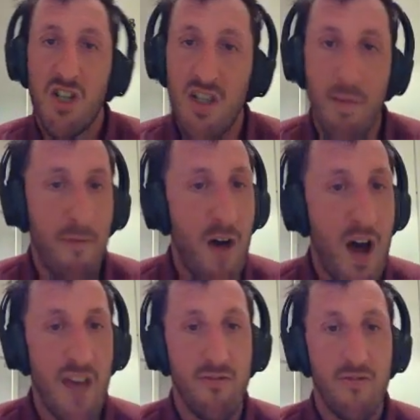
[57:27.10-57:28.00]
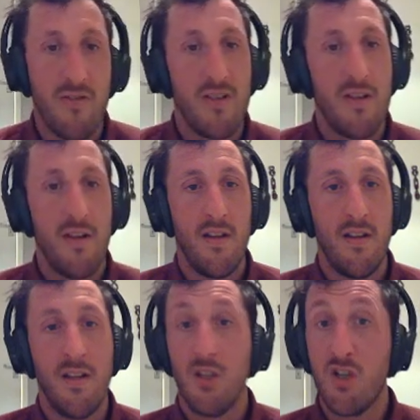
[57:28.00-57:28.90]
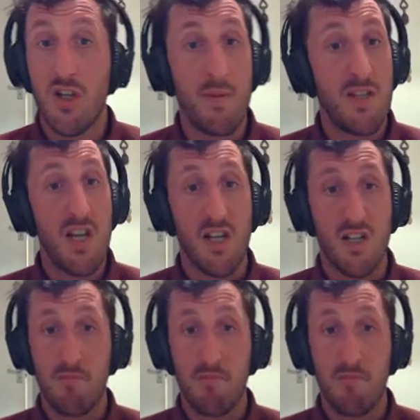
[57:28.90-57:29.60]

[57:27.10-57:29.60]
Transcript: number 5. Cheese number 6.